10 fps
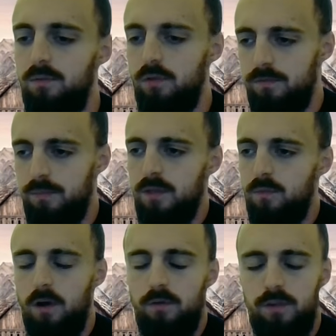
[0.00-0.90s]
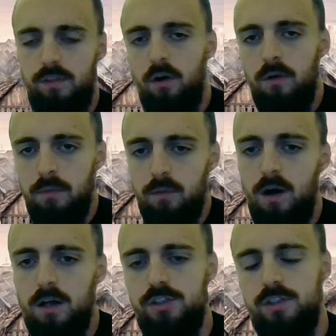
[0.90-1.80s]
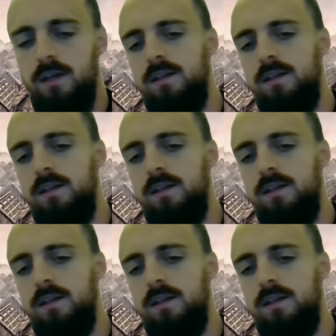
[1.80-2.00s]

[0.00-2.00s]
would have been one with the Humber Wash.